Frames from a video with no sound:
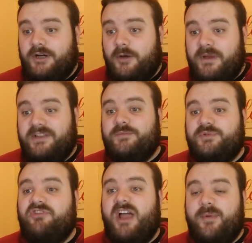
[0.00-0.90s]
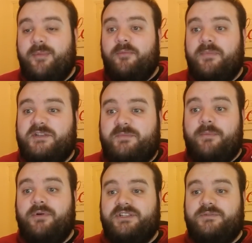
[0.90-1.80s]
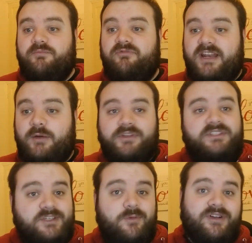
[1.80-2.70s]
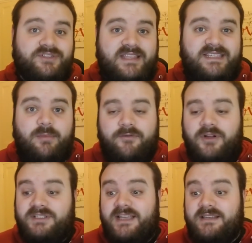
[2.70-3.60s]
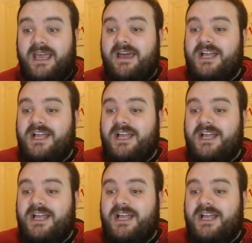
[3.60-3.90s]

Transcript: I got a big subscriber boom because people just really wanted to watch that type of content.